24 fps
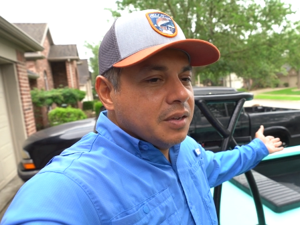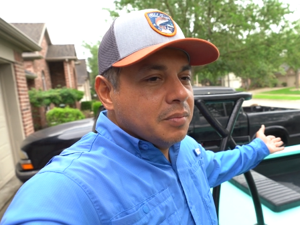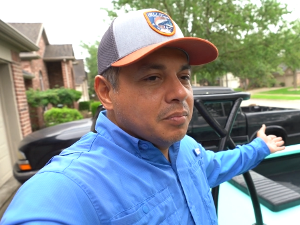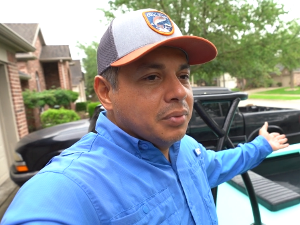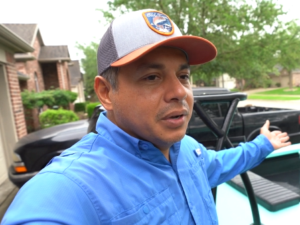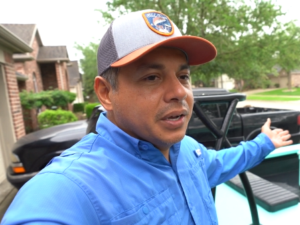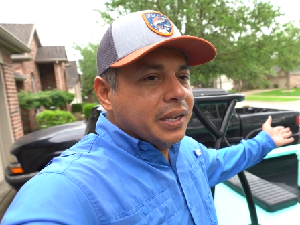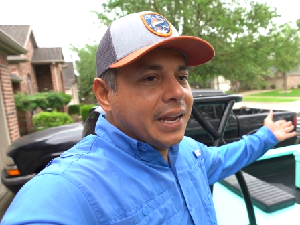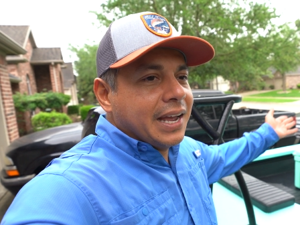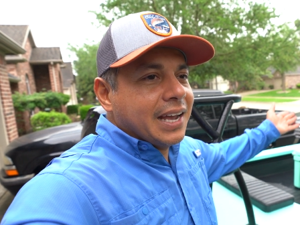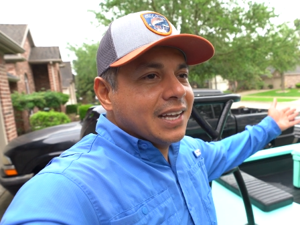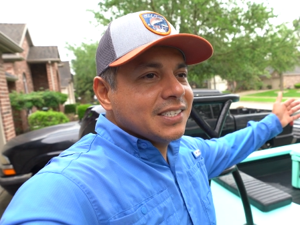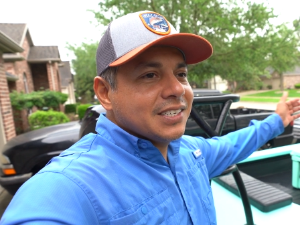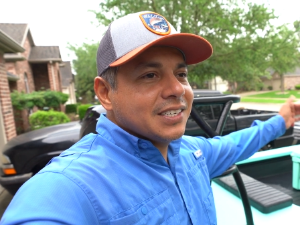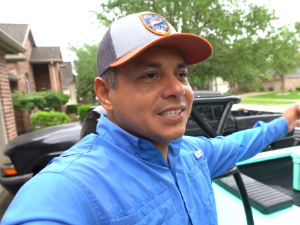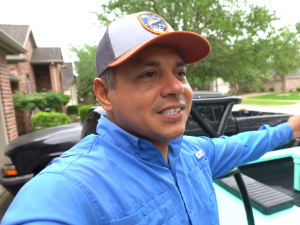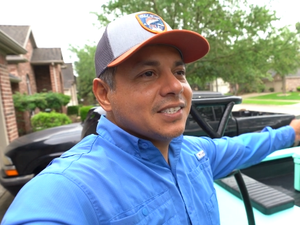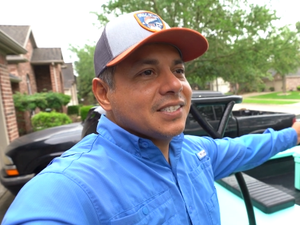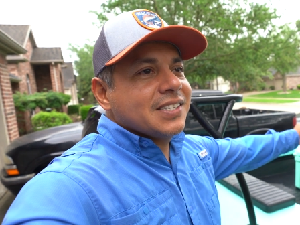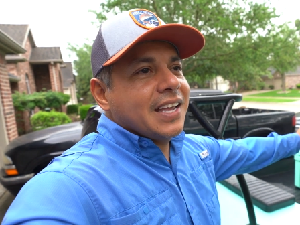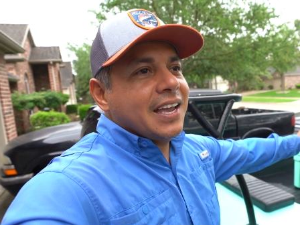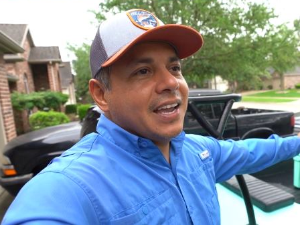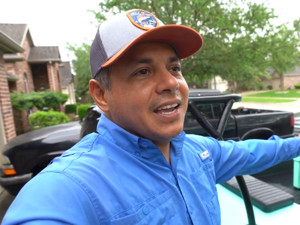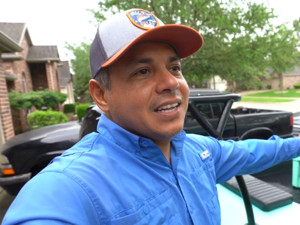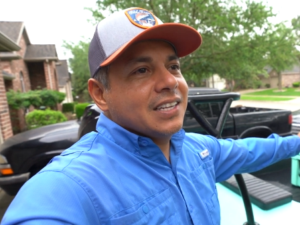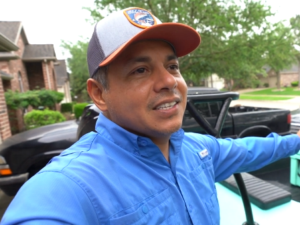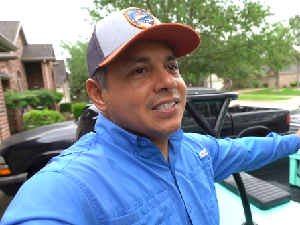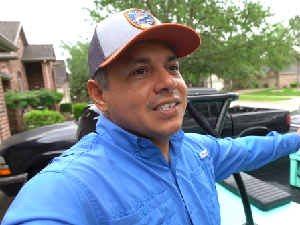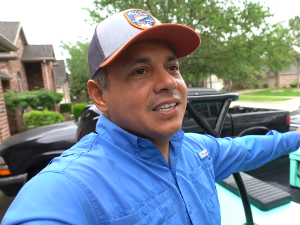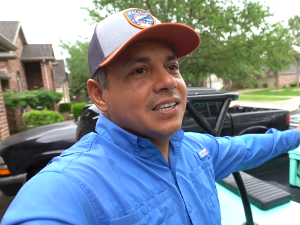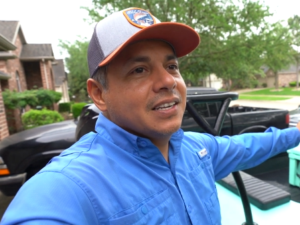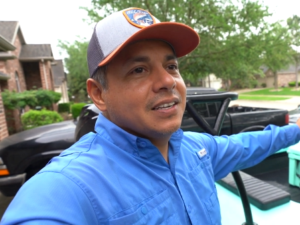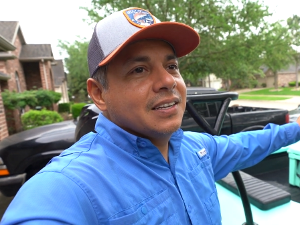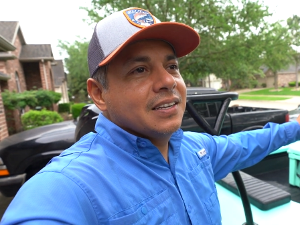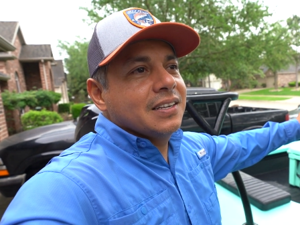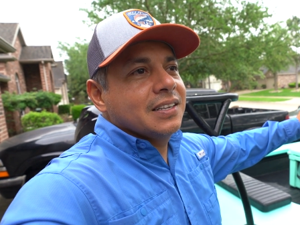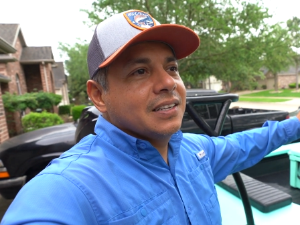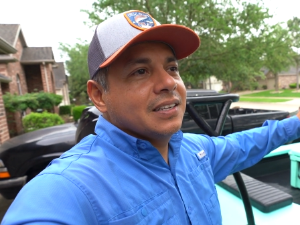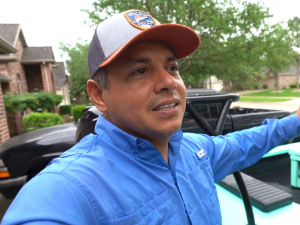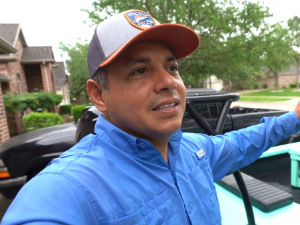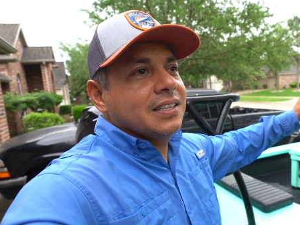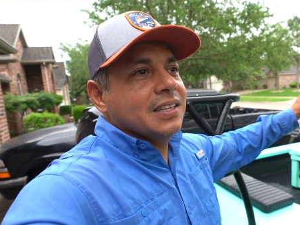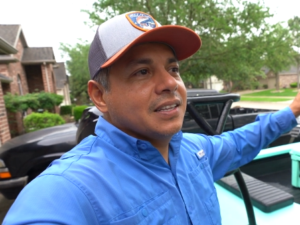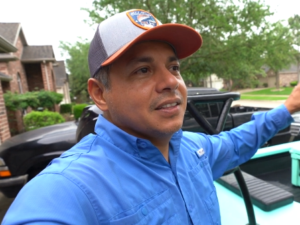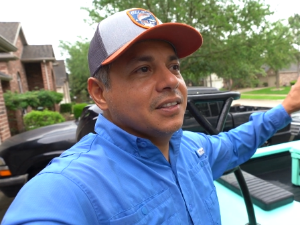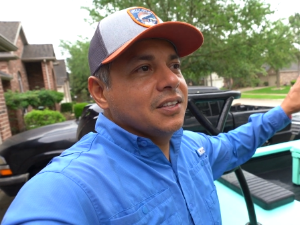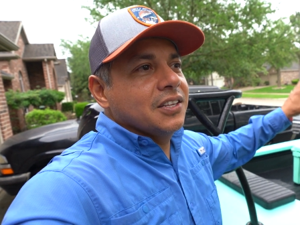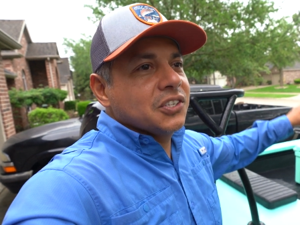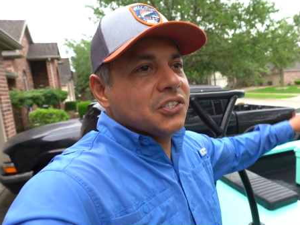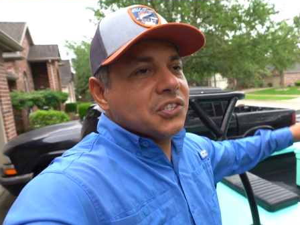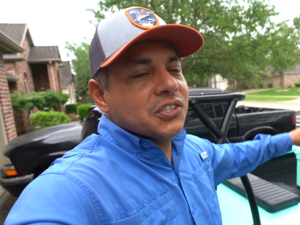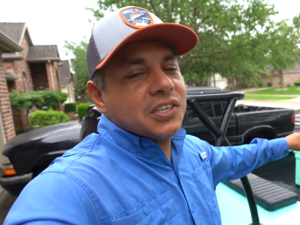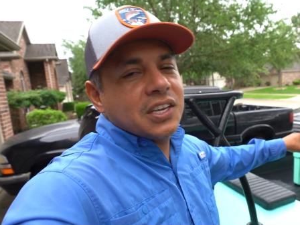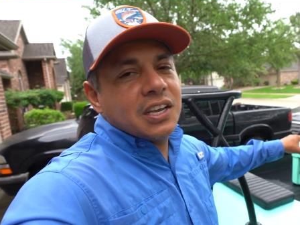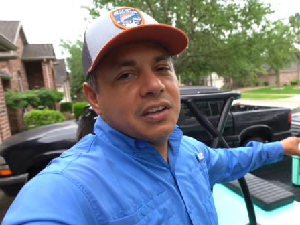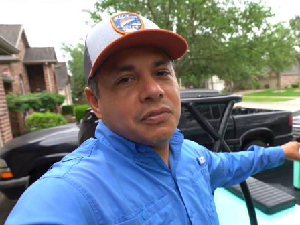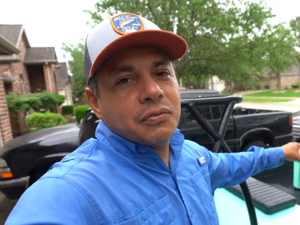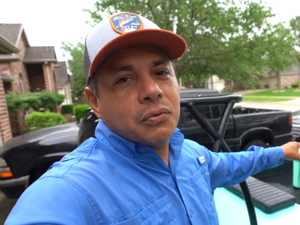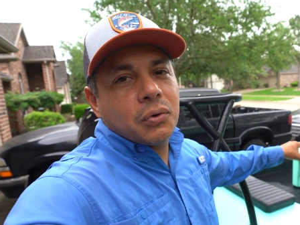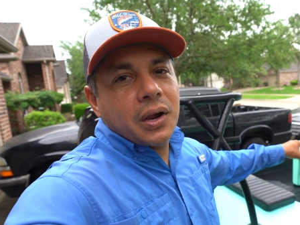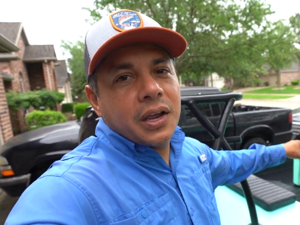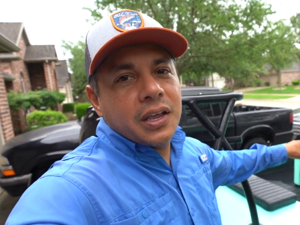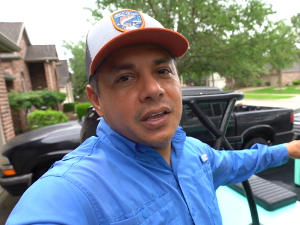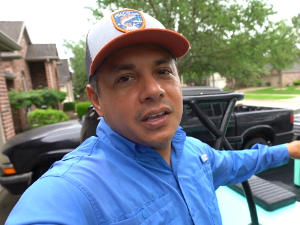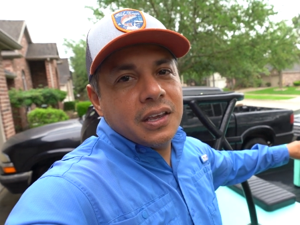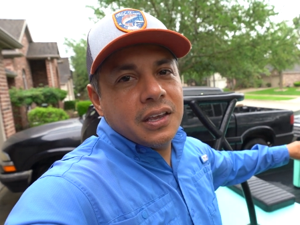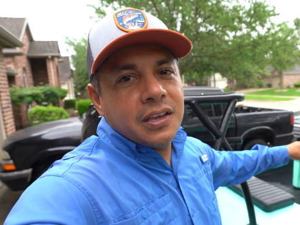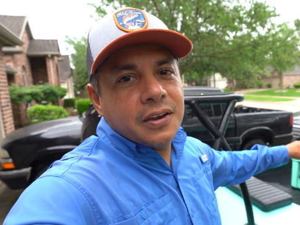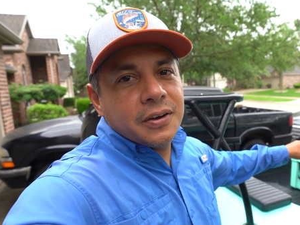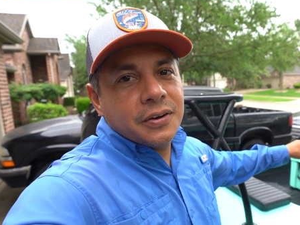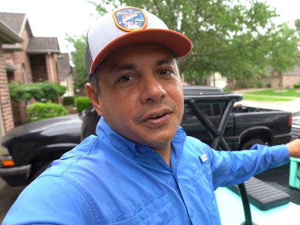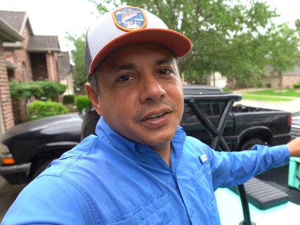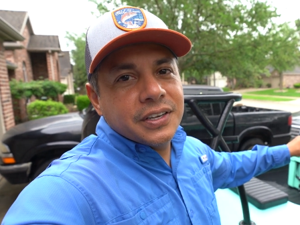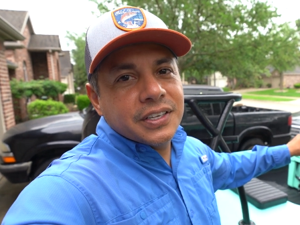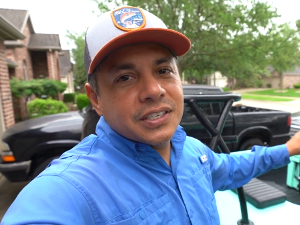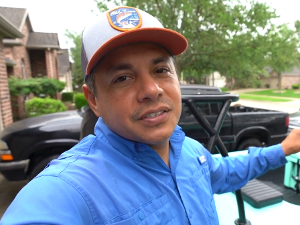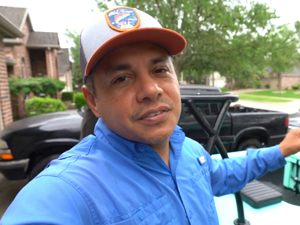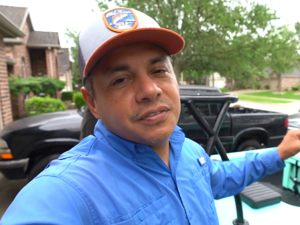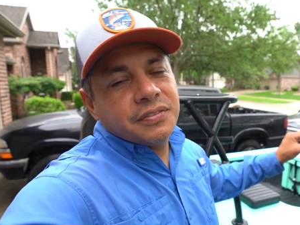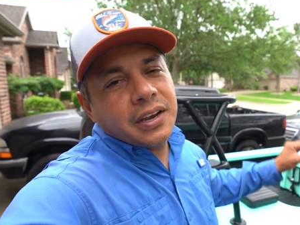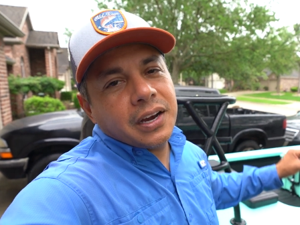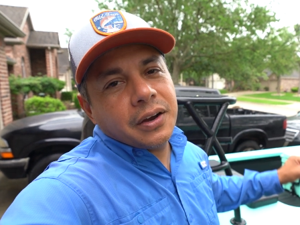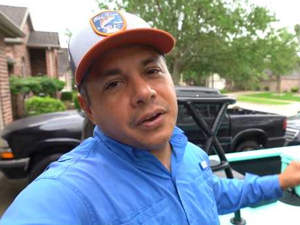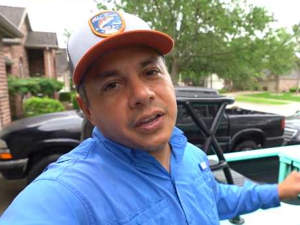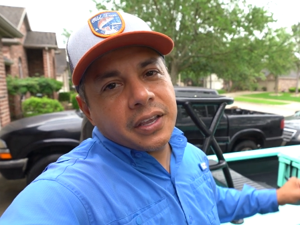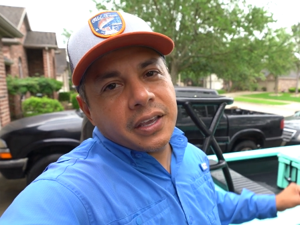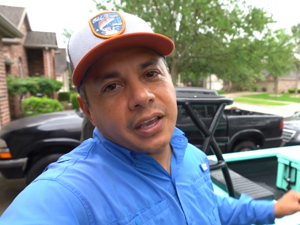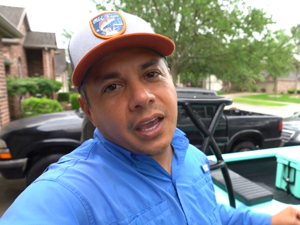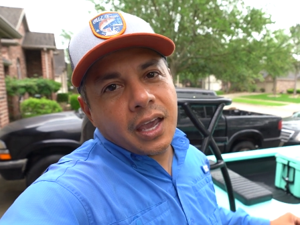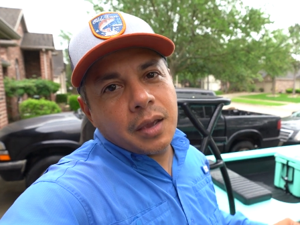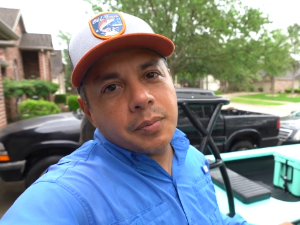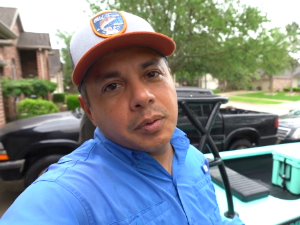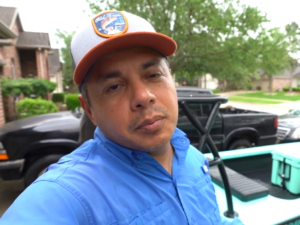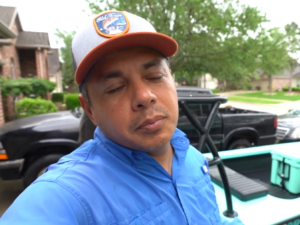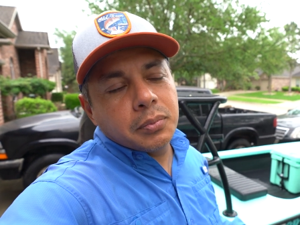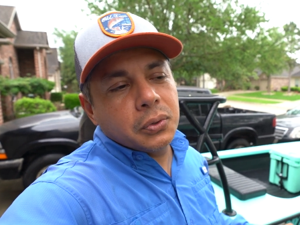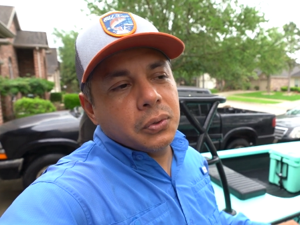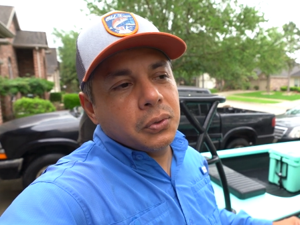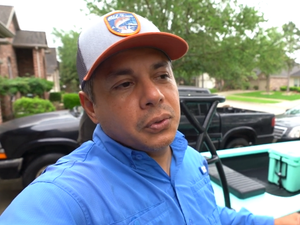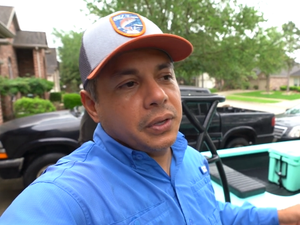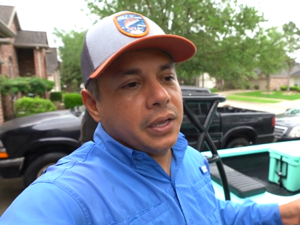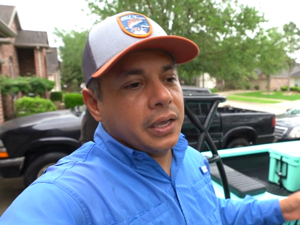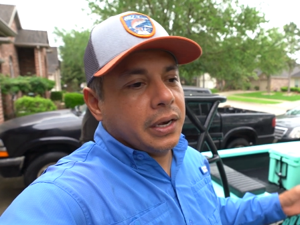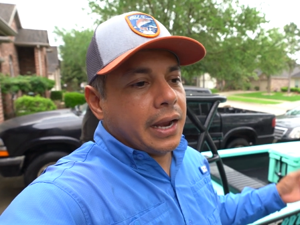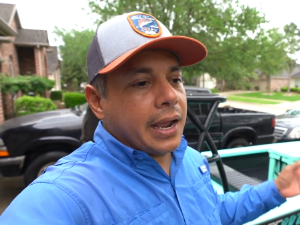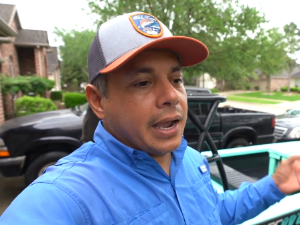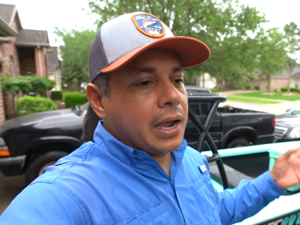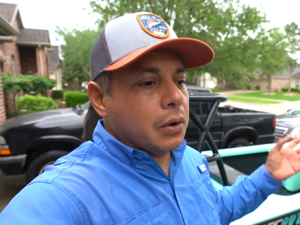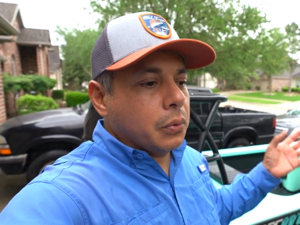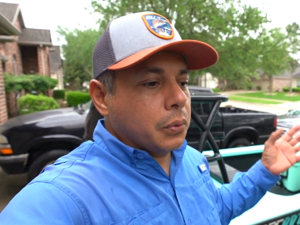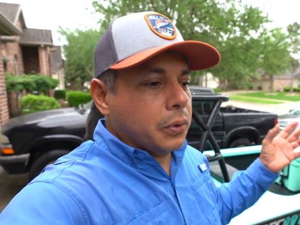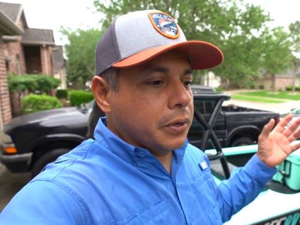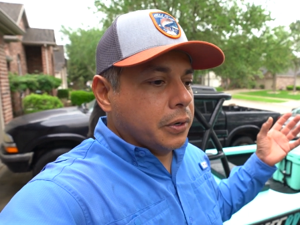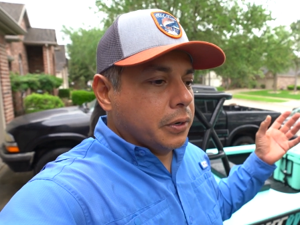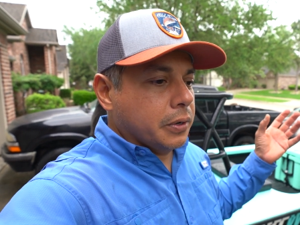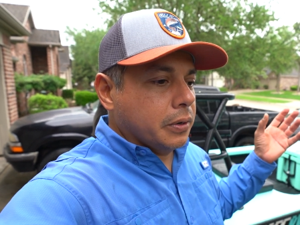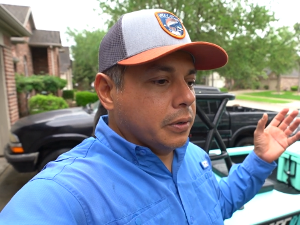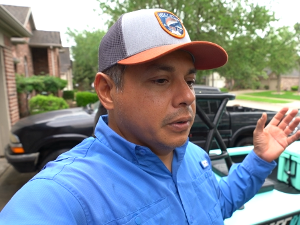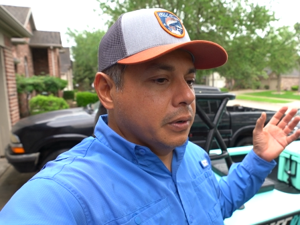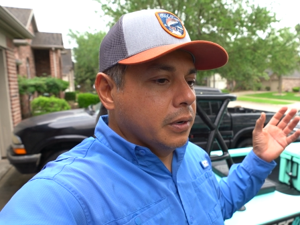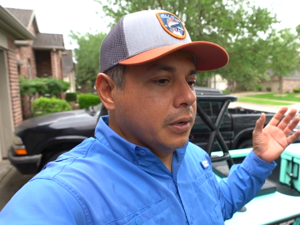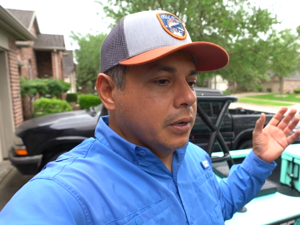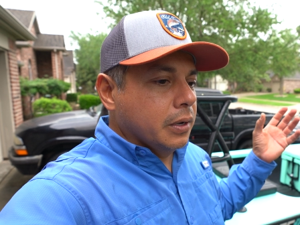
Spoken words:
But as it stands, this skiff right here is very capable in our